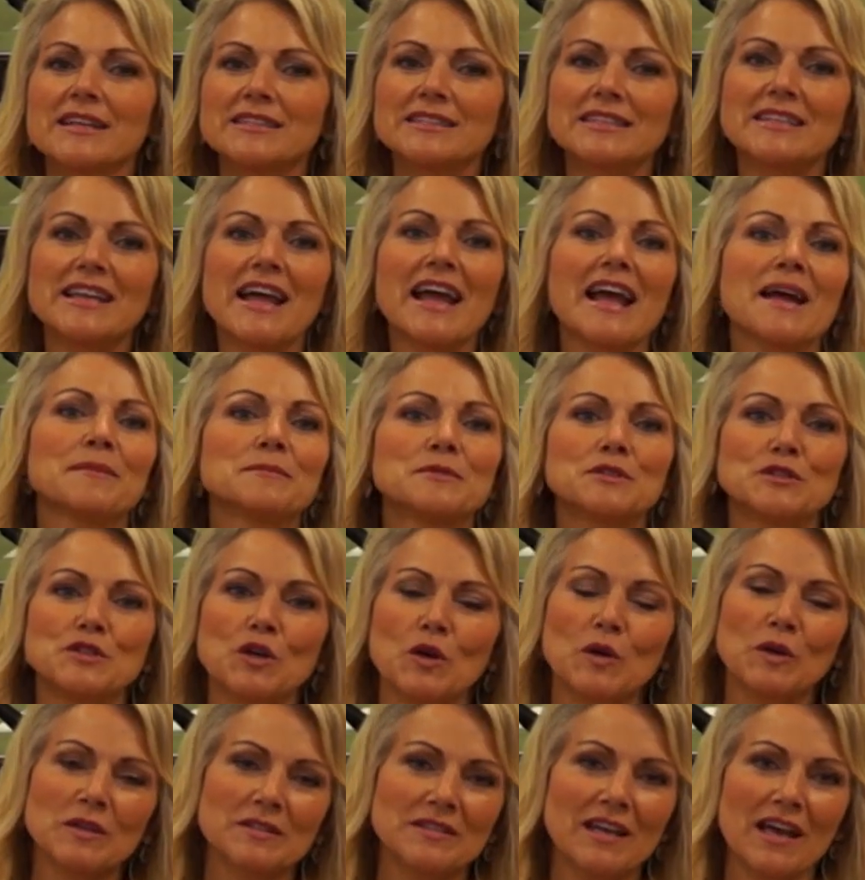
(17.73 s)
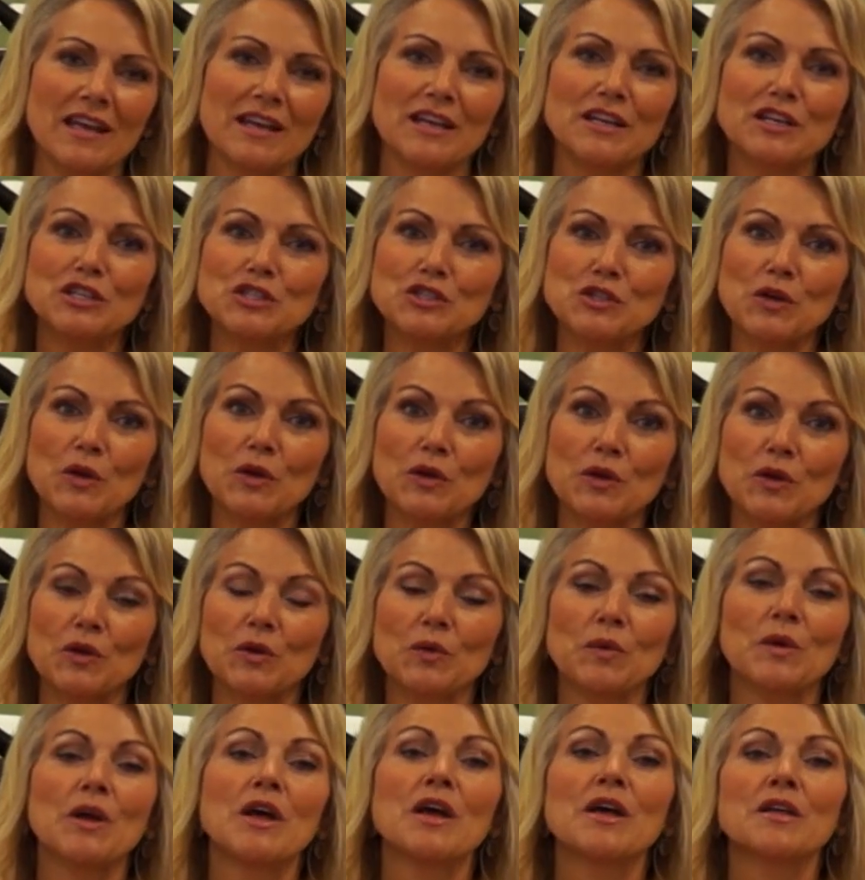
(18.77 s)
Today, I'm so excited to show
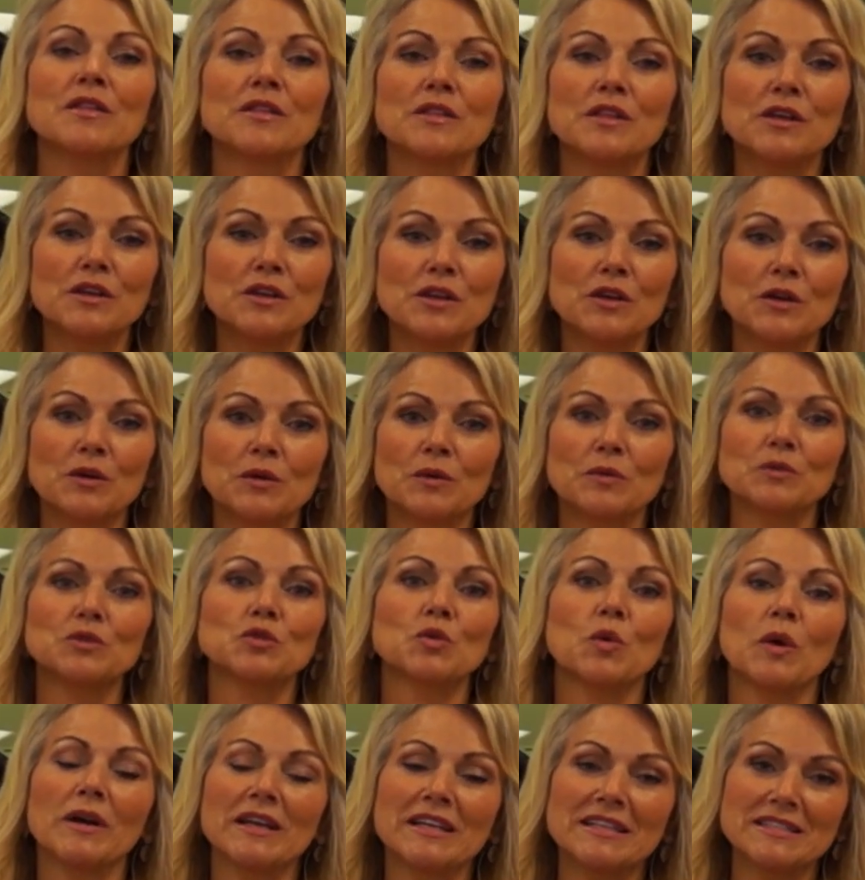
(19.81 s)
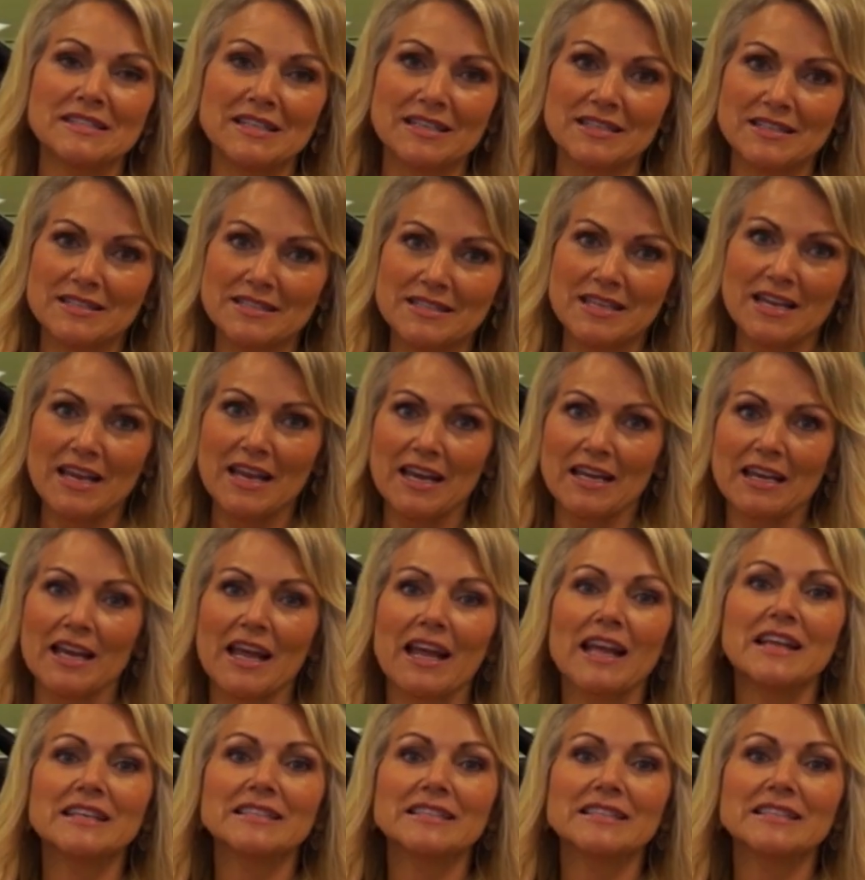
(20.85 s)
you the new 2016